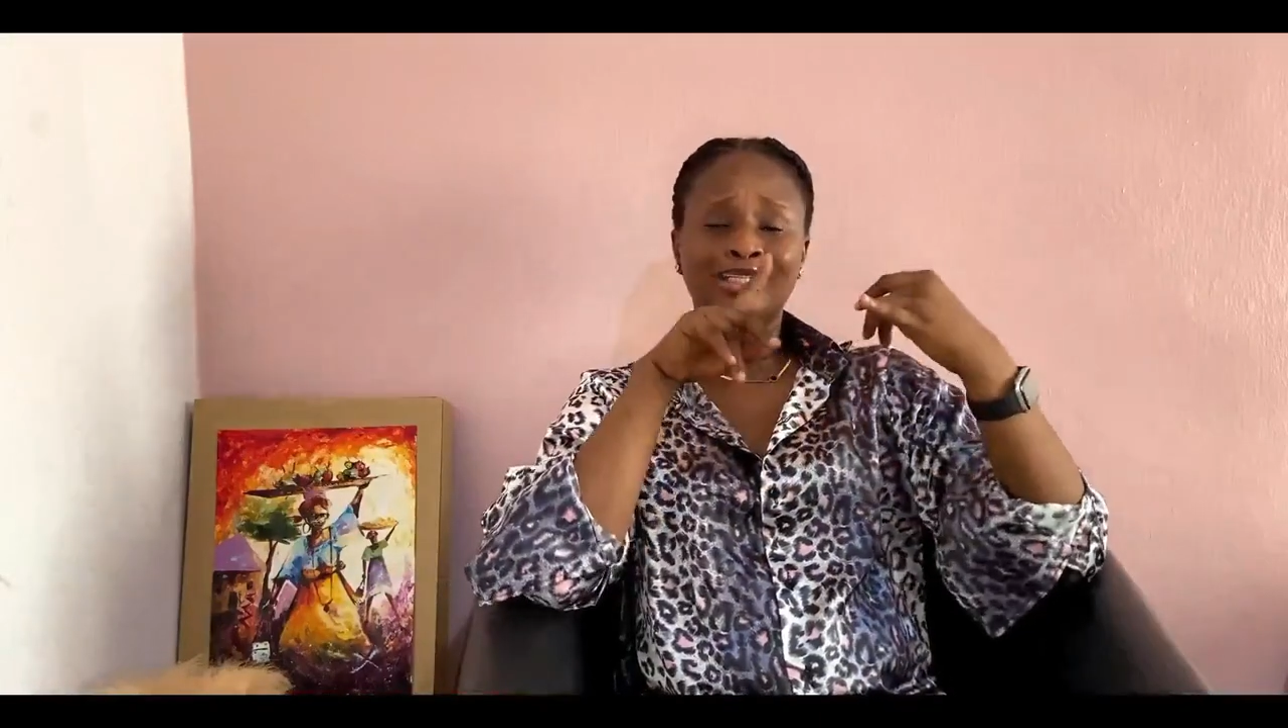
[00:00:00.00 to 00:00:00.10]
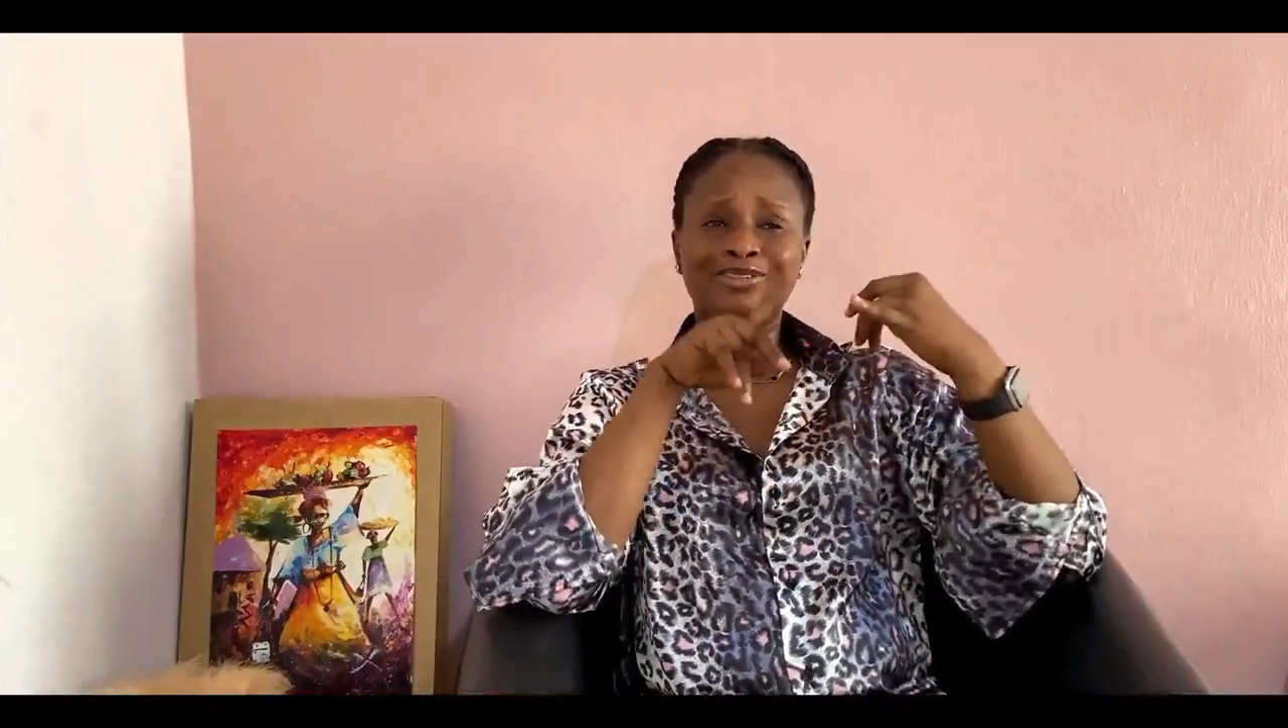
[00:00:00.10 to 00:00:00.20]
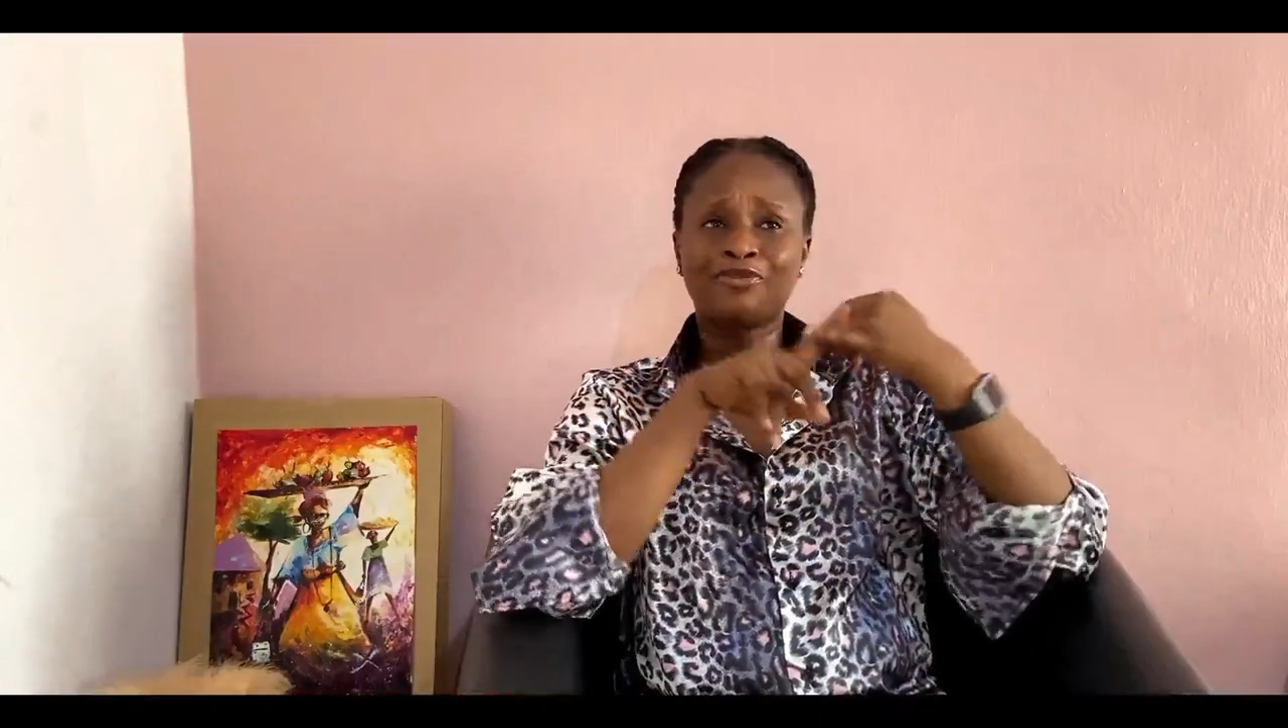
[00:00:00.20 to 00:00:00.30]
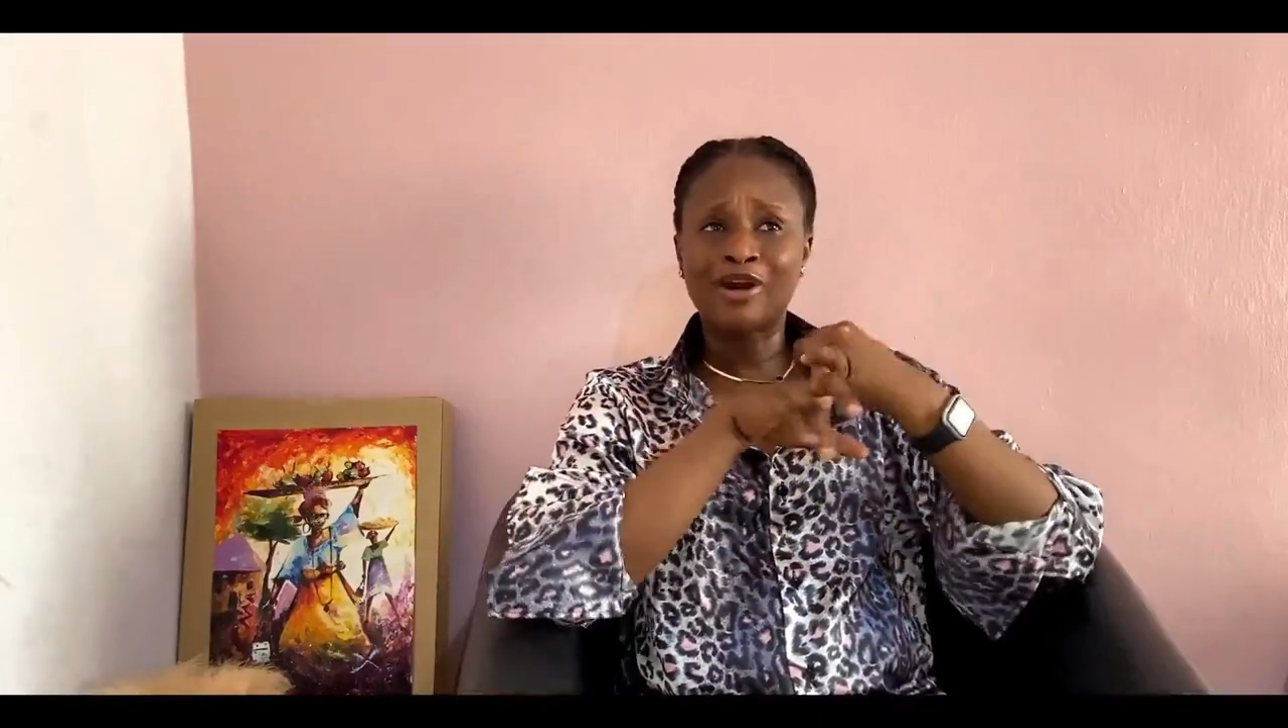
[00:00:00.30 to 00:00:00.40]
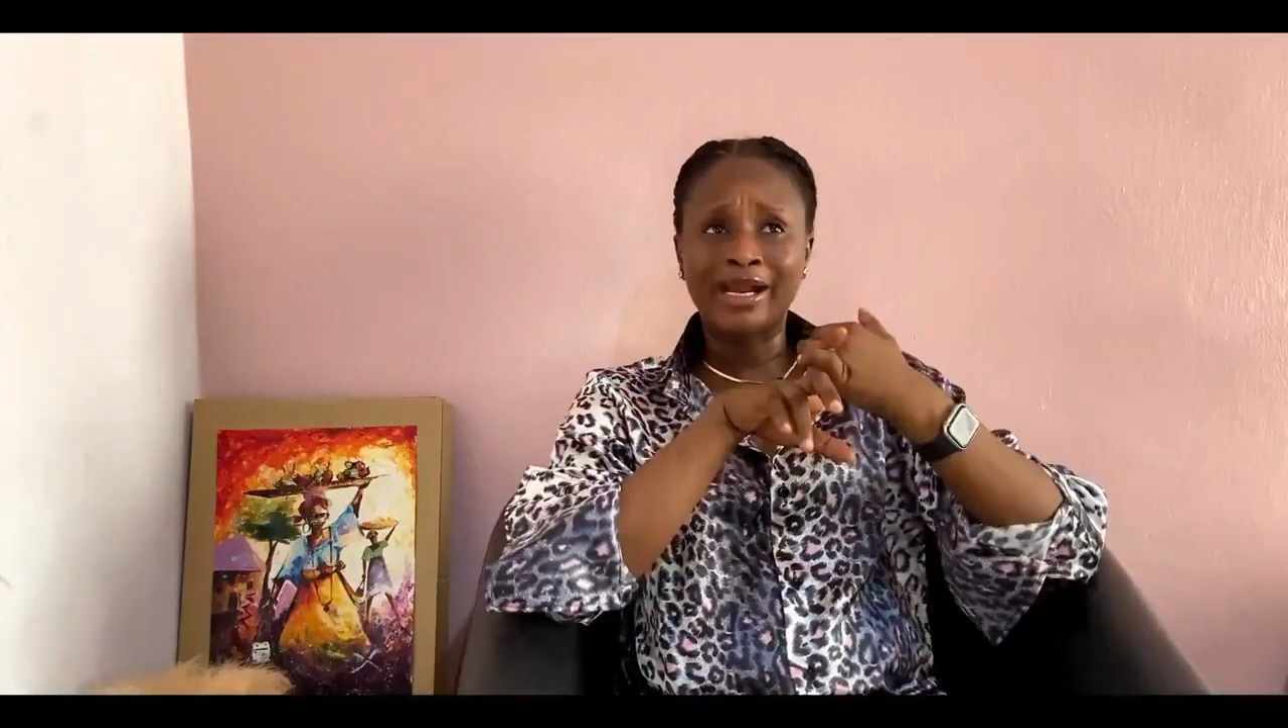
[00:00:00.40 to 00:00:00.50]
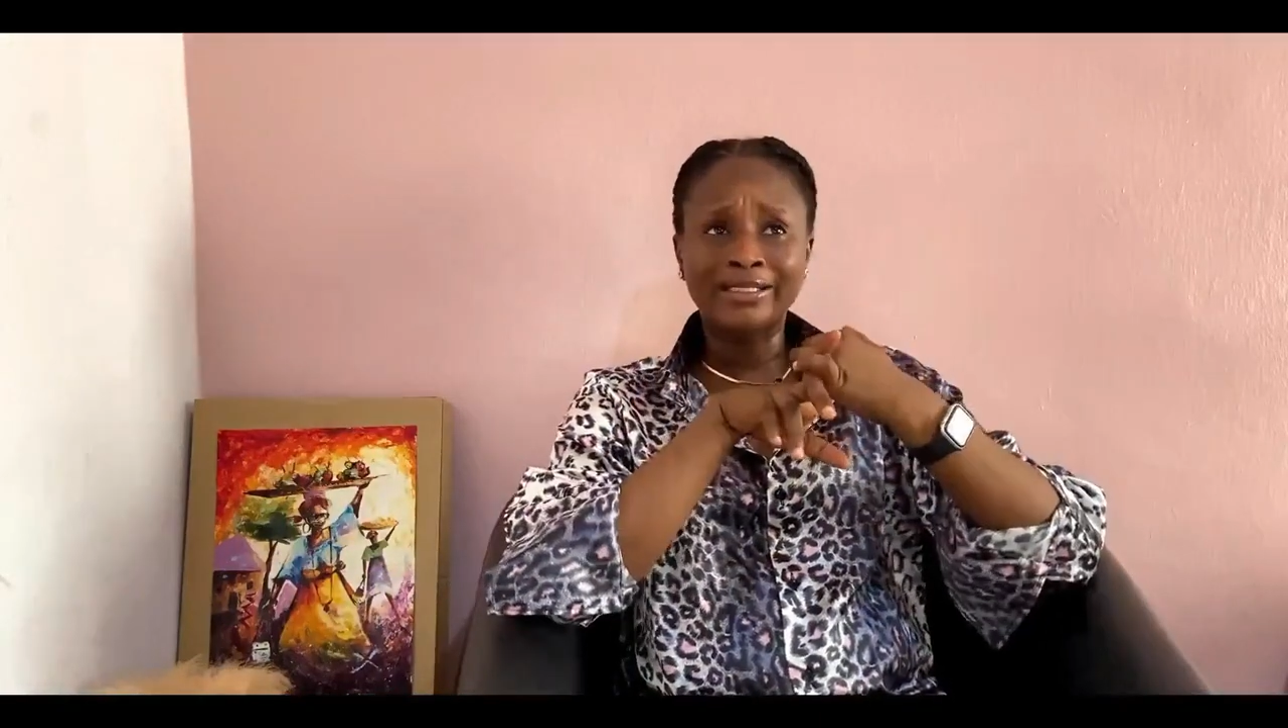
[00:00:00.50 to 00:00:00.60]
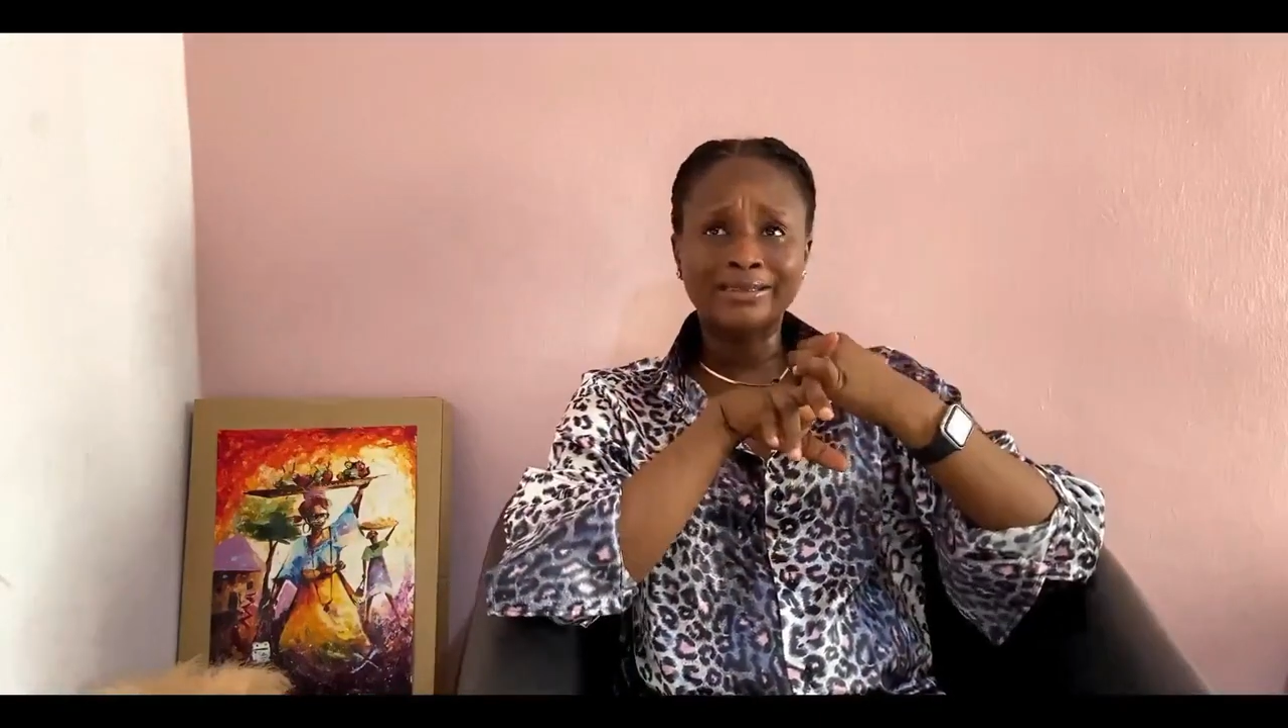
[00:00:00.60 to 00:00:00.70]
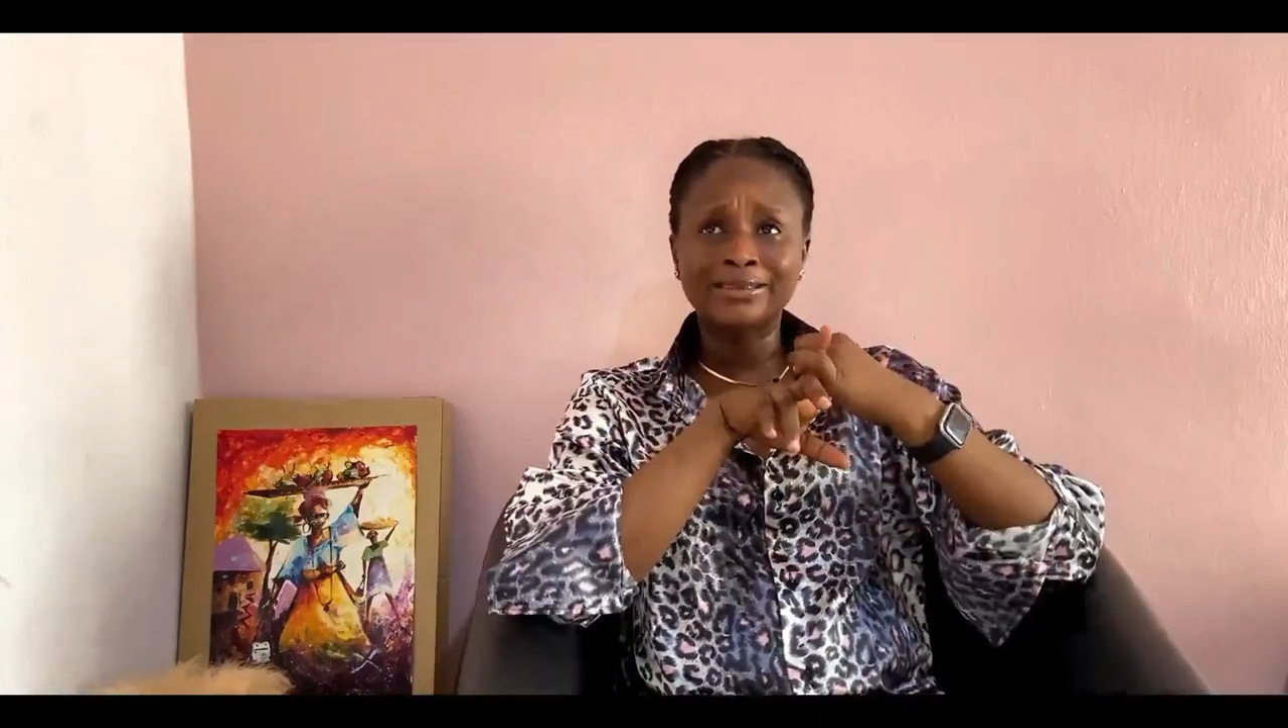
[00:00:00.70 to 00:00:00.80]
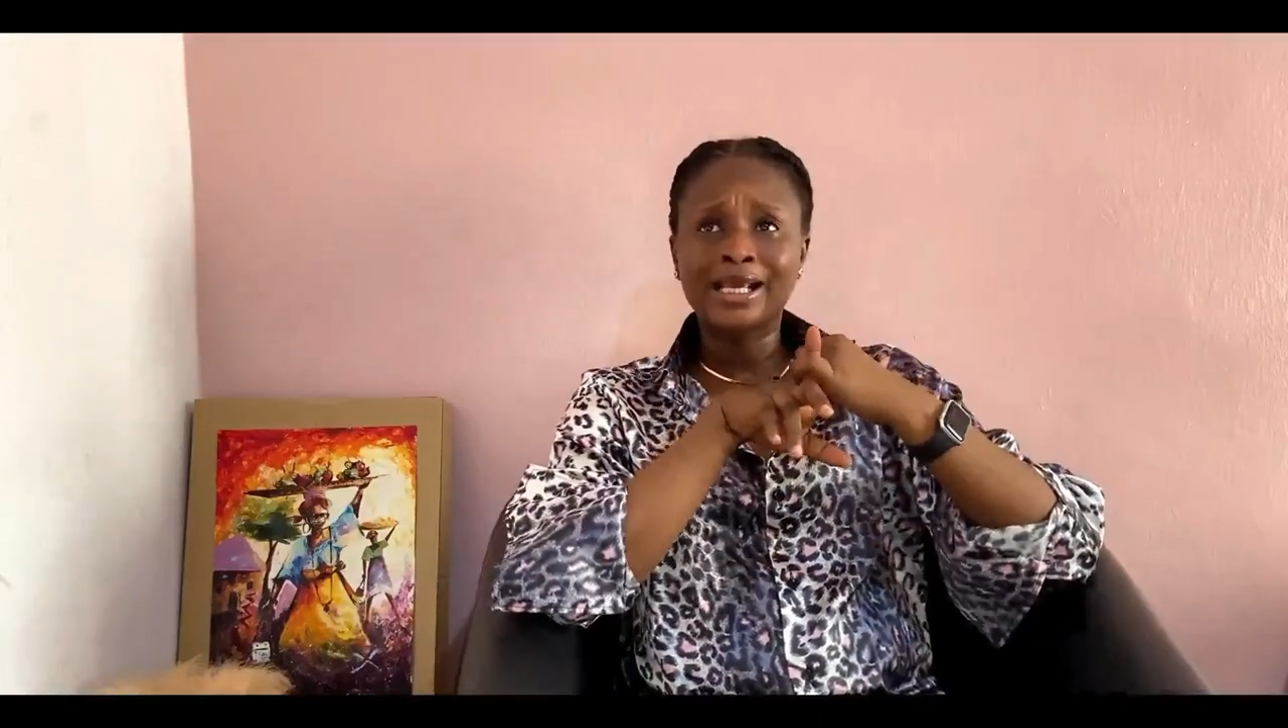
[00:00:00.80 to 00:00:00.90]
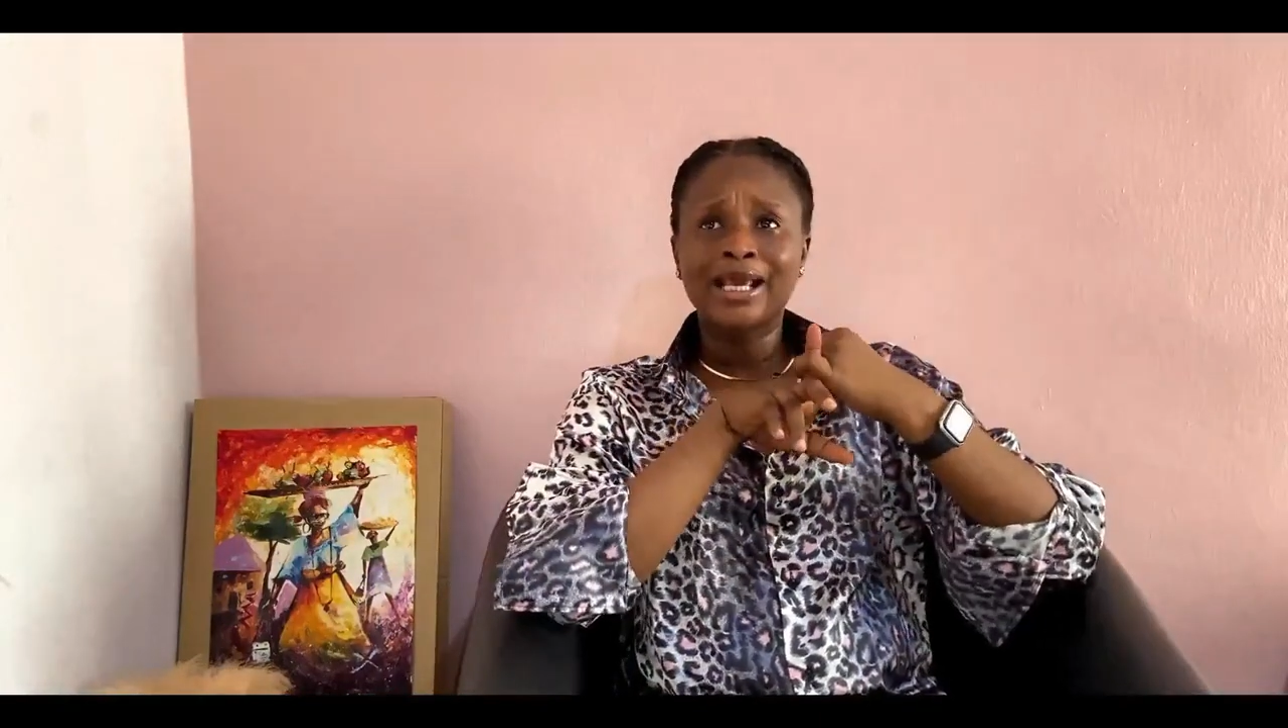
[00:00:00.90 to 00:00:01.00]
his
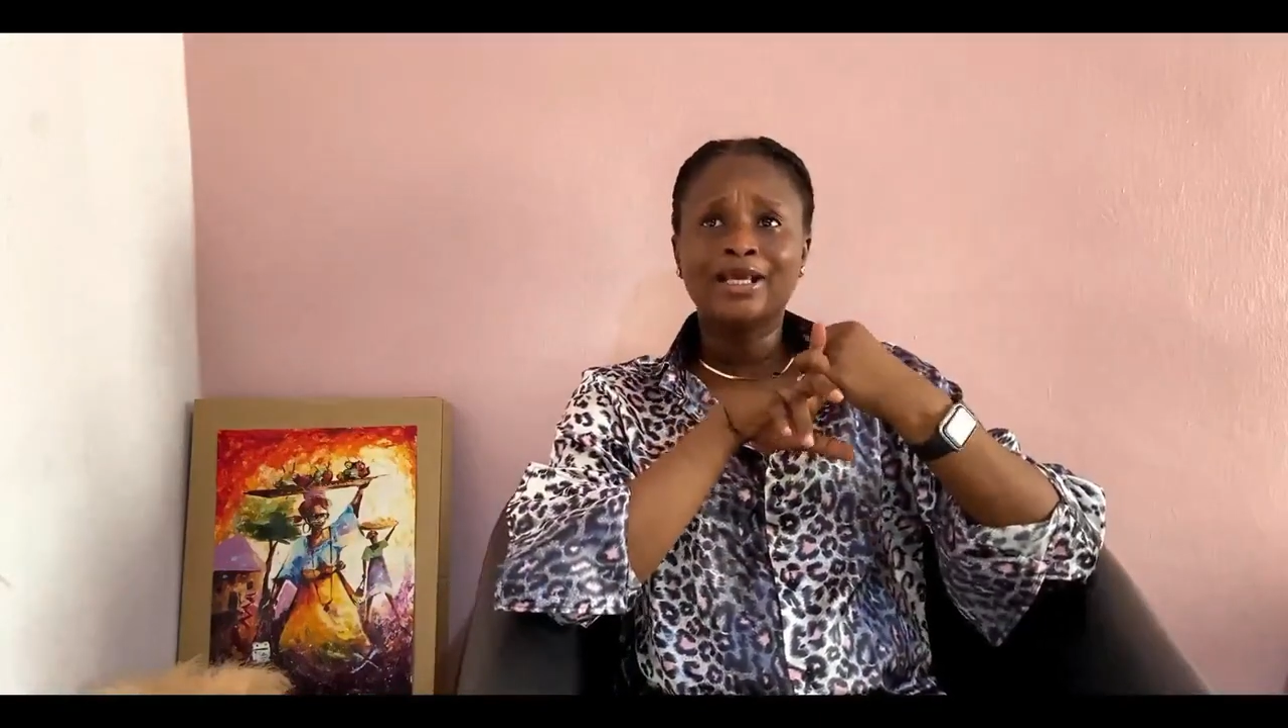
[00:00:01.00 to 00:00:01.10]
friends